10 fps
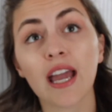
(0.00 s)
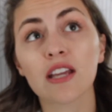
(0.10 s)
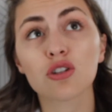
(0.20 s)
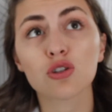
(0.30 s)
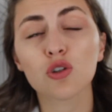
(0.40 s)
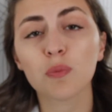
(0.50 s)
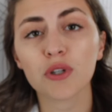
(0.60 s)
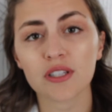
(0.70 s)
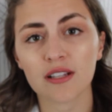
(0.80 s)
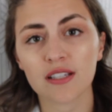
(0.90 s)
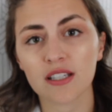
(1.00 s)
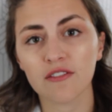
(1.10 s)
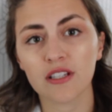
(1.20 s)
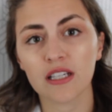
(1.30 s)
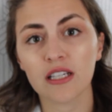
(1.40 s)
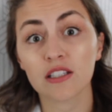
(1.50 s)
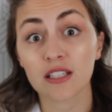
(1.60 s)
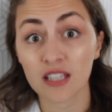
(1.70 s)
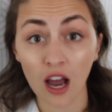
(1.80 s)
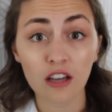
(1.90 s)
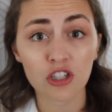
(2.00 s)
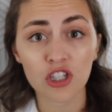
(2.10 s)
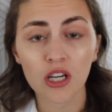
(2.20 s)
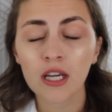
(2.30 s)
a super sensitivity to touch,